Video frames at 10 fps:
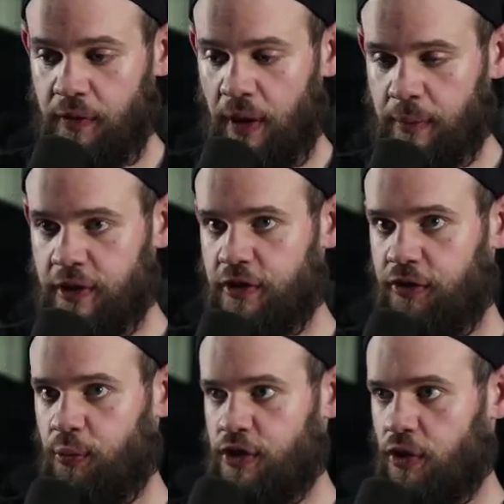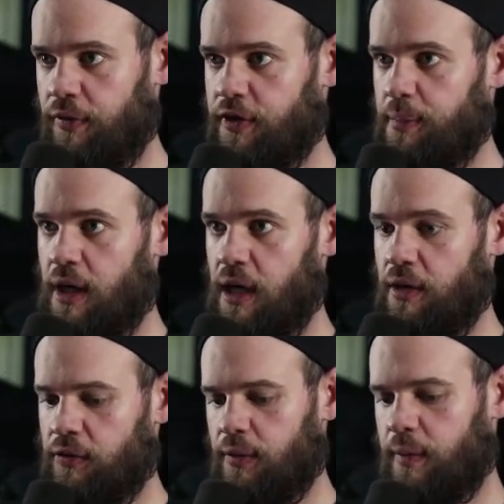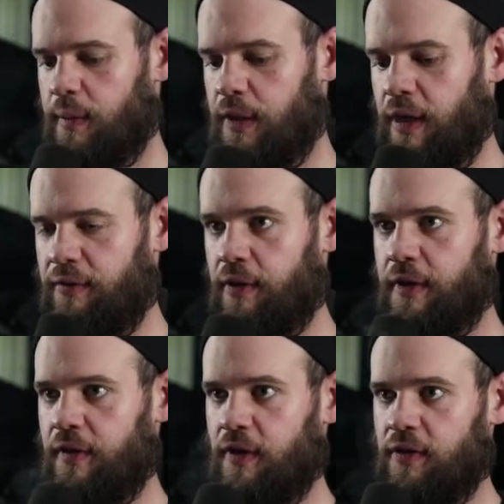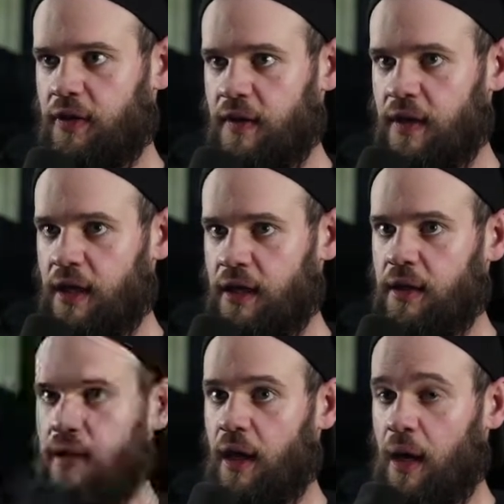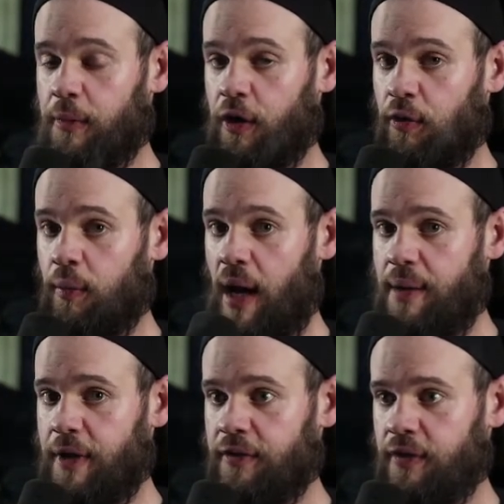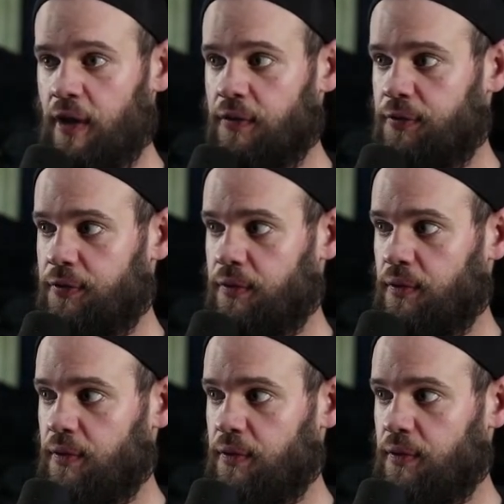I'm going to just switch over to me so you don't have to look at this. And then I'm going to remind myself